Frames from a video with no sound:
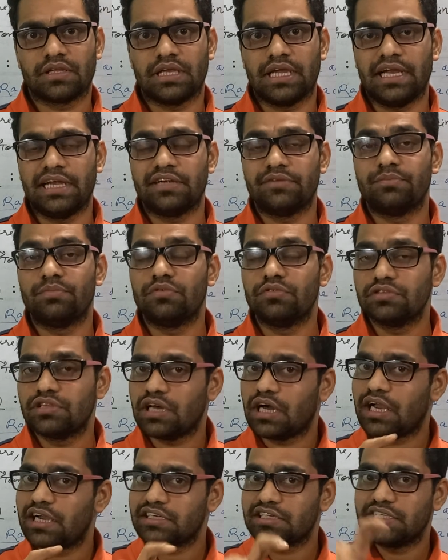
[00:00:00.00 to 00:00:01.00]
and both
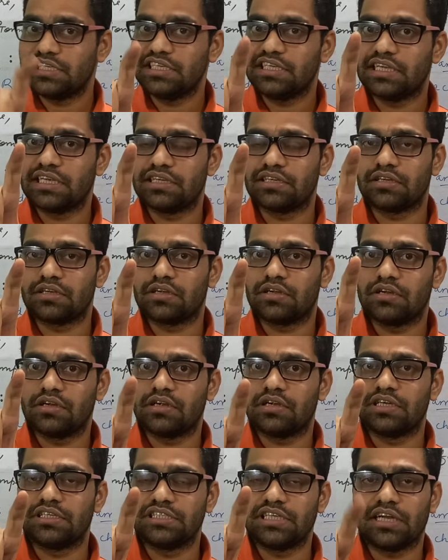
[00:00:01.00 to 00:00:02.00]
Arctic and
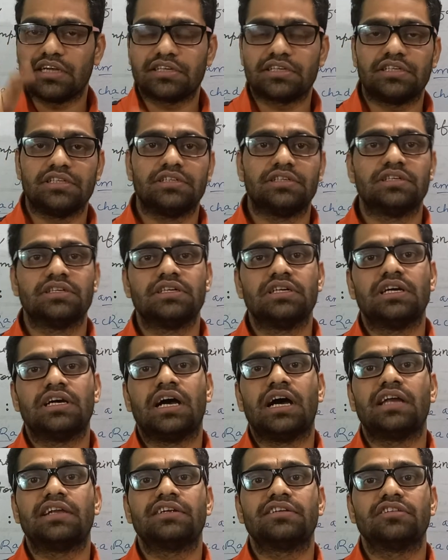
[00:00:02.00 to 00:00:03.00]
Antarctic
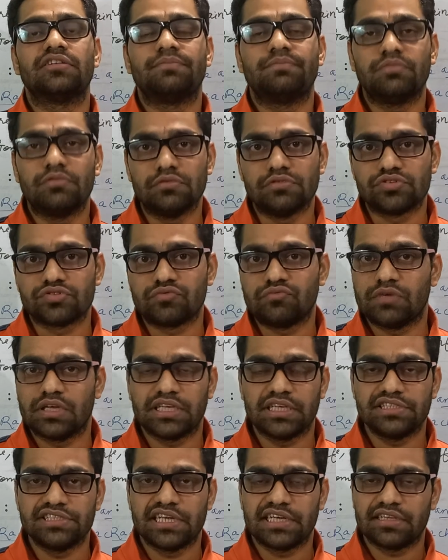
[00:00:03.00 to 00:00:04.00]
are at the poles.
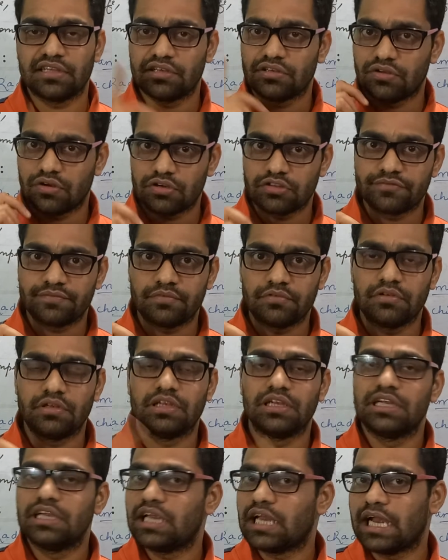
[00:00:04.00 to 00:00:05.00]
One is at the North
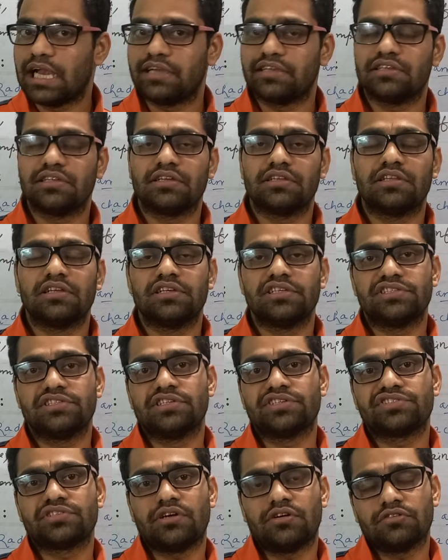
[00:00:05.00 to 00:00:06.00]
Pole and the other is
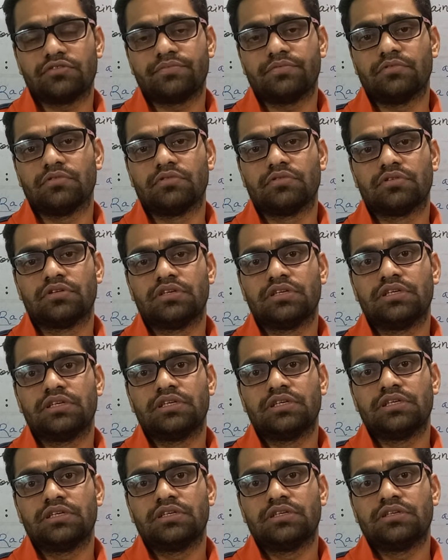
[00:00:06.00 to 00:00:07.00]
the South Pole.
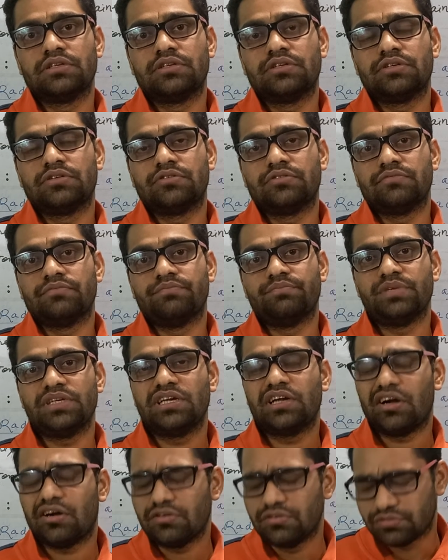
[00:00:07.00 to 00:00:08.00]

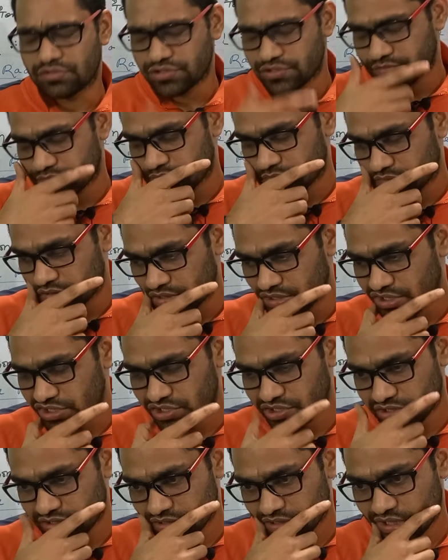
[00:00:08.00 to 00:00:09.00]
Because
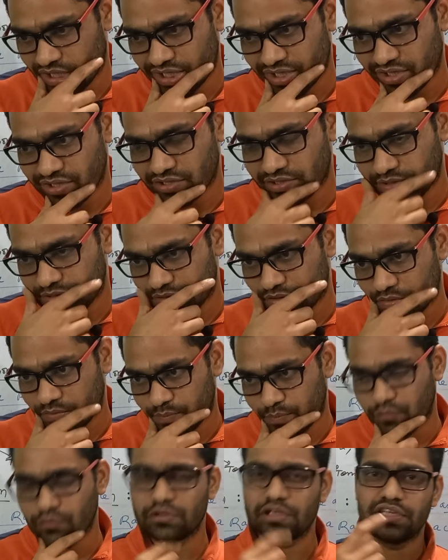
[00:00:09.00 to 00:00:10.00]
these are the
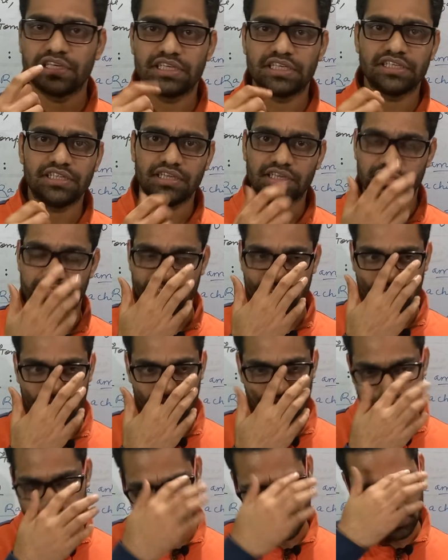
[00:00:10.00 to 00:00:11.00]
polar areas,
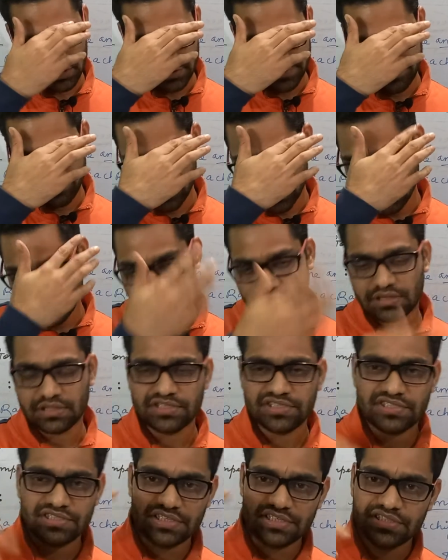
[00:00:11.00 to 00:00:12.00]
you see the
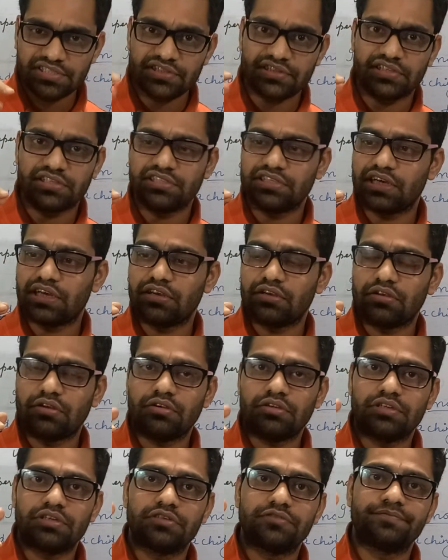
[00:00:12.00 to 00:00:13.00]
sun's rays are
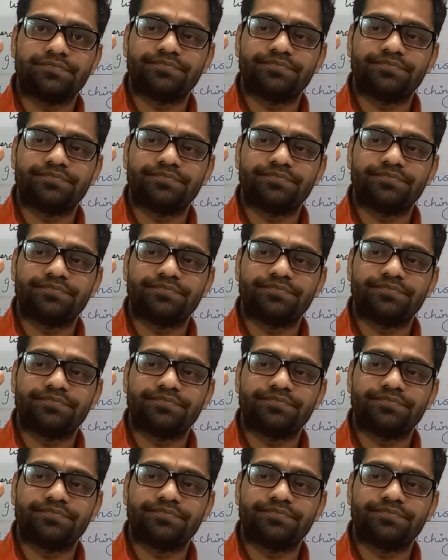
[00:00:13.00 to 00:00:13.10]
not,